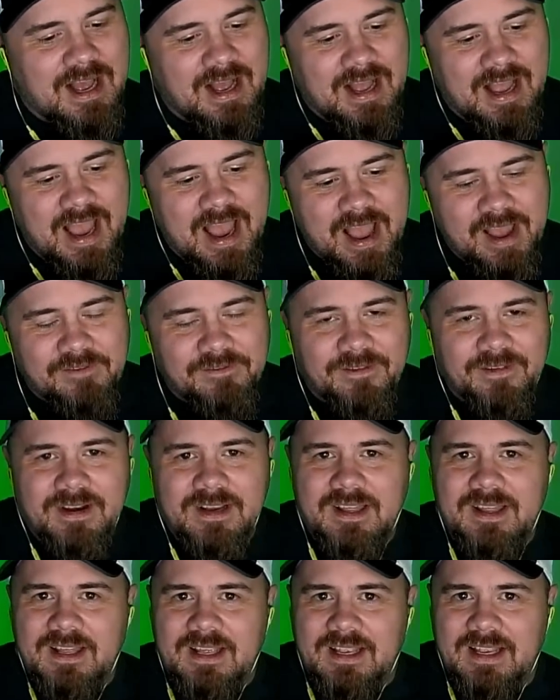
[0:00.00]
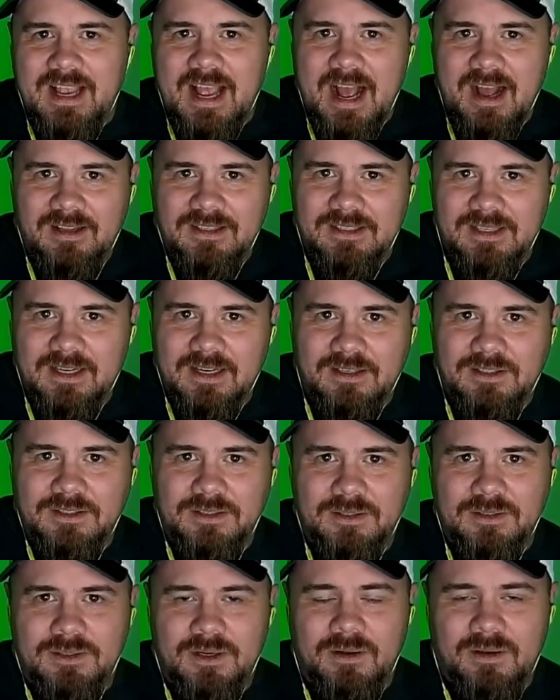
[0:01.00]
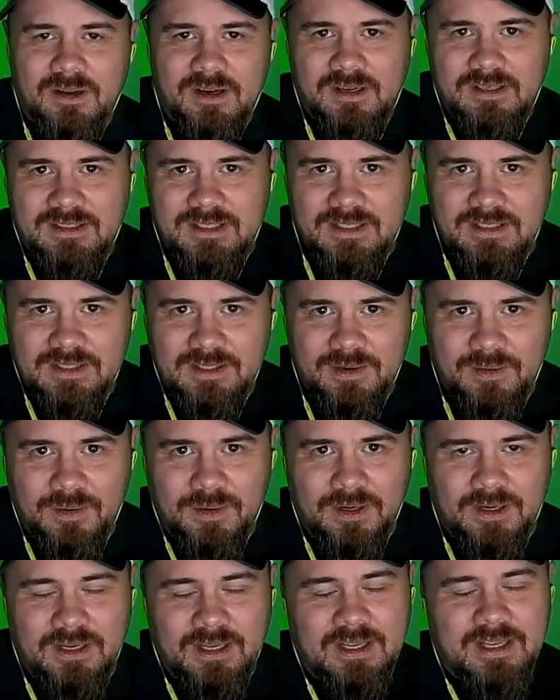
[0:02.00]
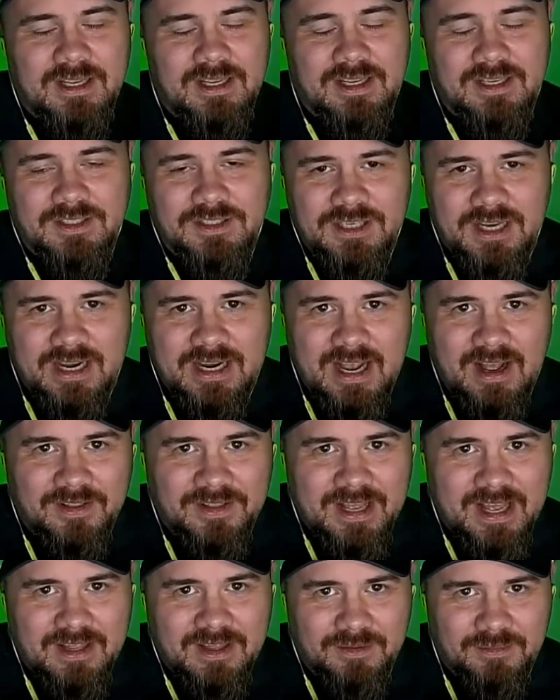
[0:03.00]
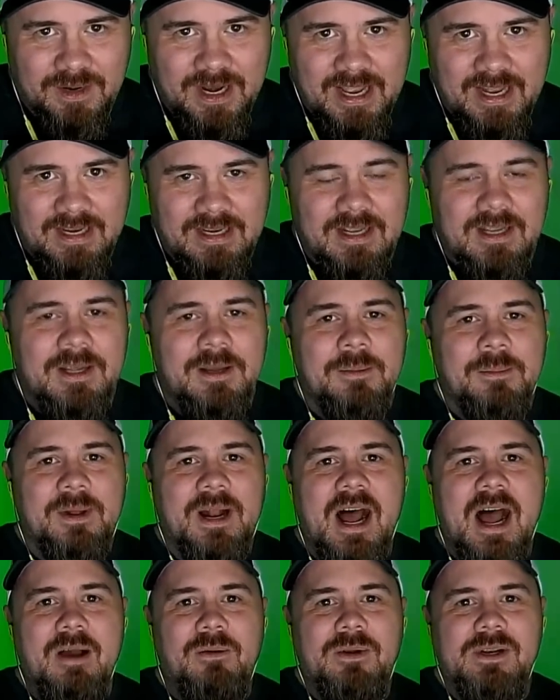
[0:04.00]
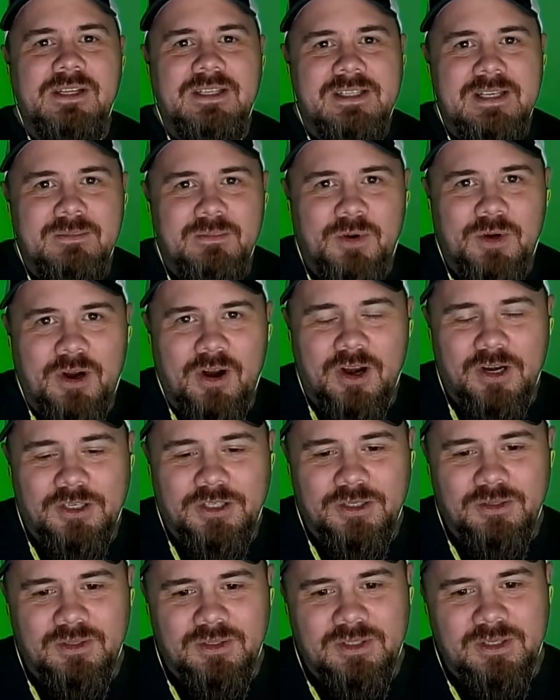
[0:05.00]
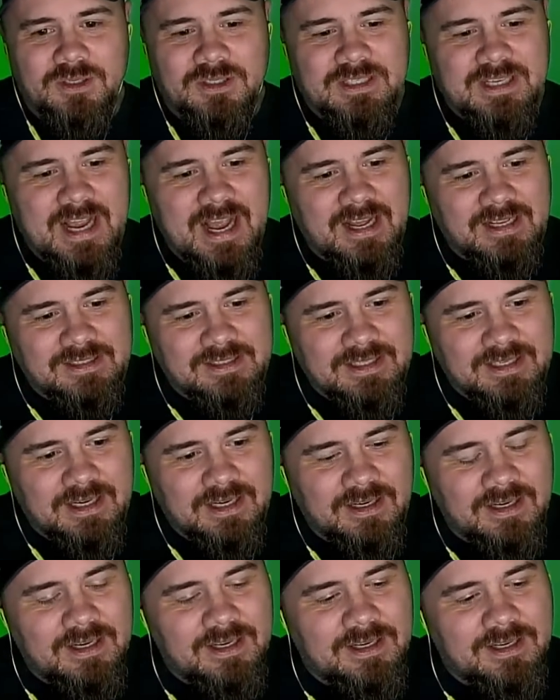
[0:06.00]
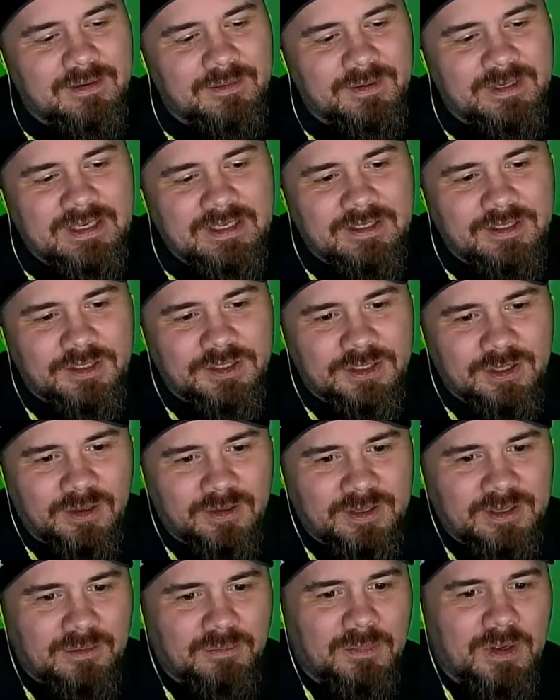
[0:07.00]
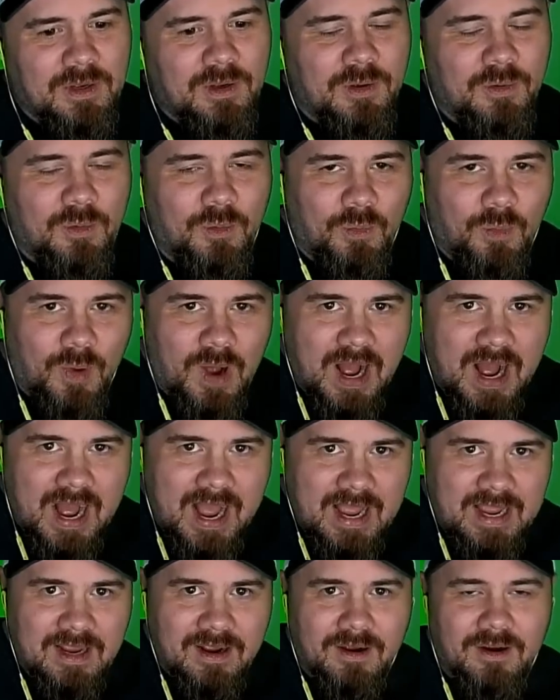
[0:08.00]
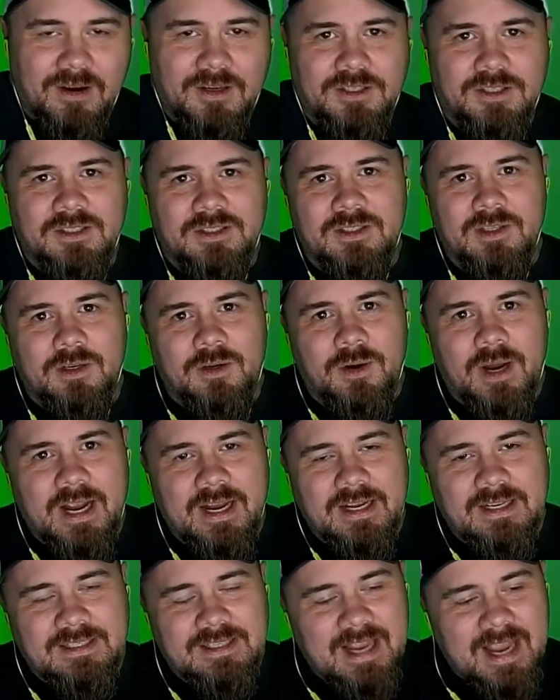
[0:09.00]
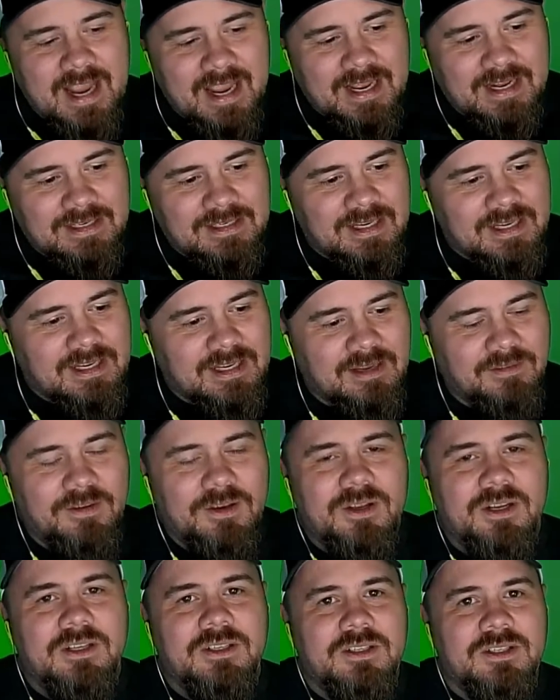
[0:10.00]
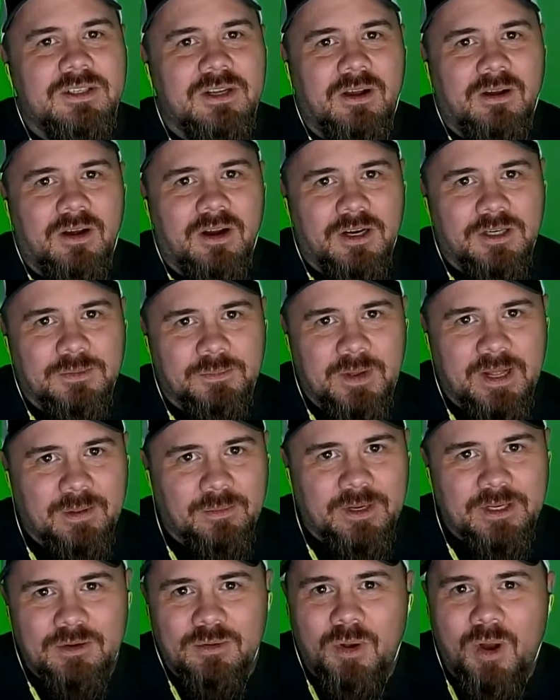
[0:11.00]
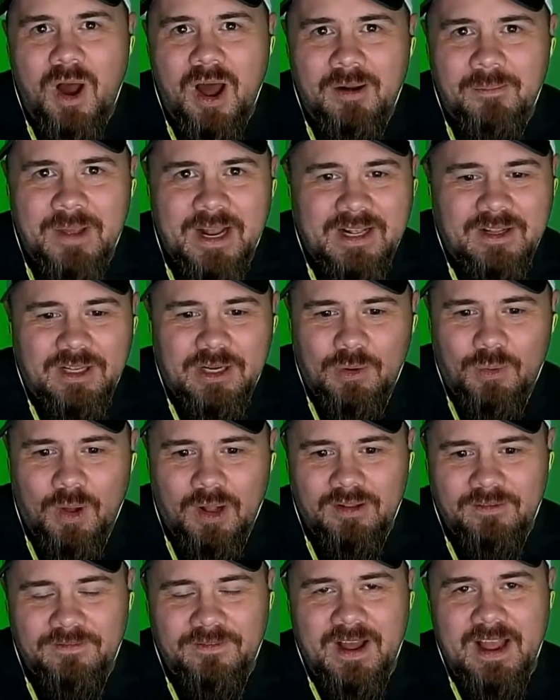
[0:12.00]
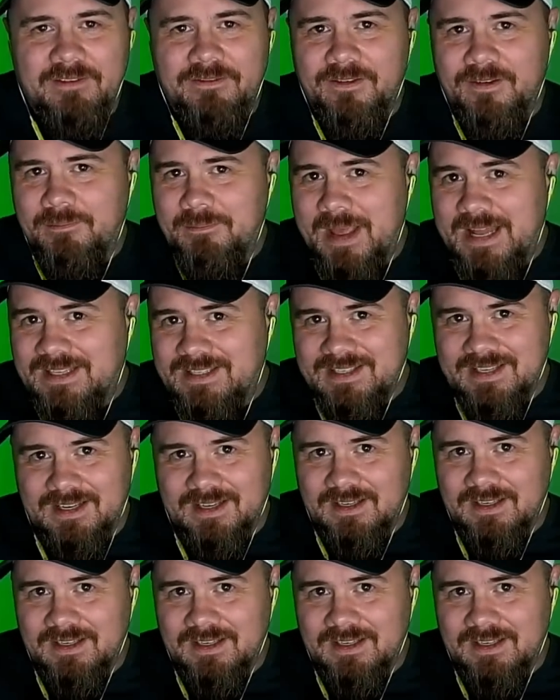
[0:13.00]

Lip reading: Everything out there. So go on our Discord and check out that thread. But I want to see more Arch users out there. We need to show them why Arch is the greatest. And if you can install Arch, by the way, you automatically qualify for Mensa.